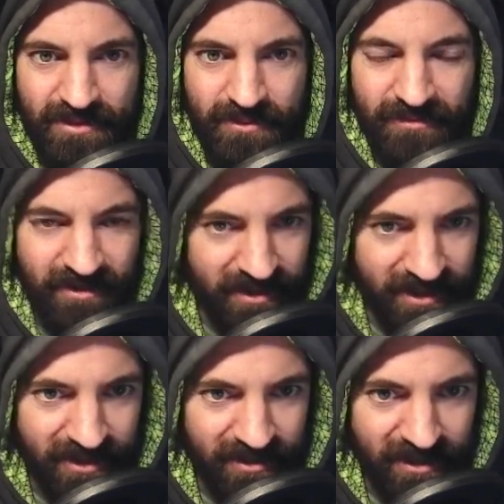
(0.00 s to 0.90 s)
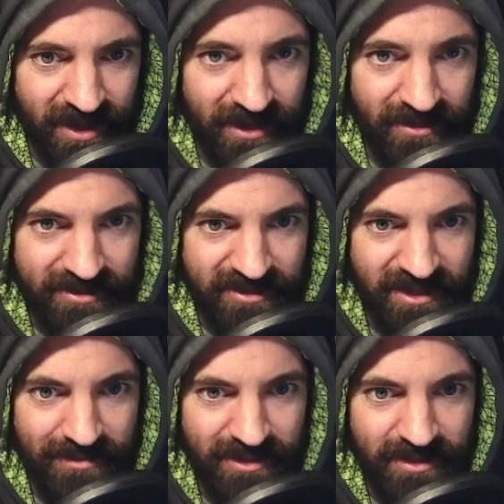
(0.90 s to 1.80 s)
We've already got a ladder
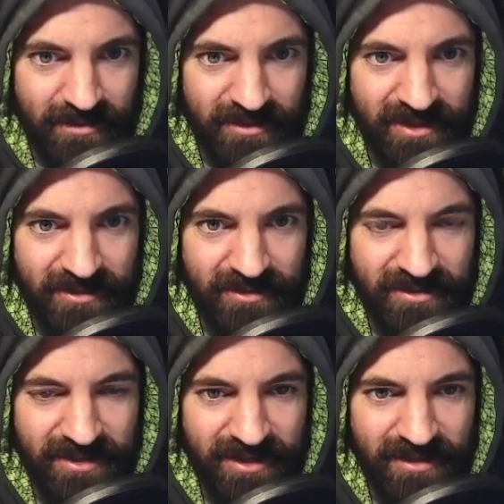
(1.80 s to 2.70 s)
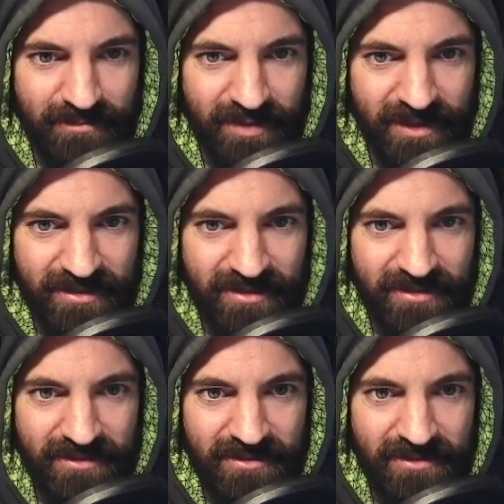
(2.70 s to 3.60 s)
segment coming down the side of the
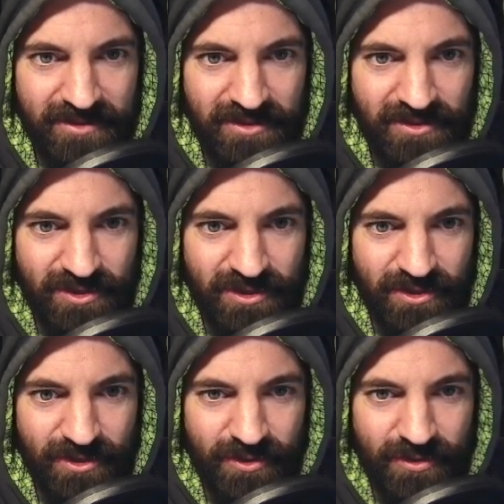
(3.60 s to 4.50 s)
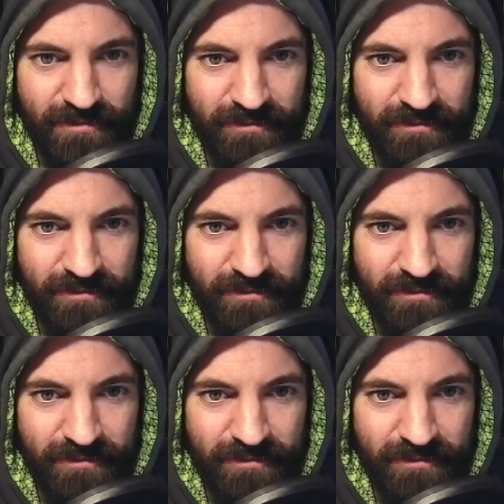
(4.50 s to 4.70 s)
base, so...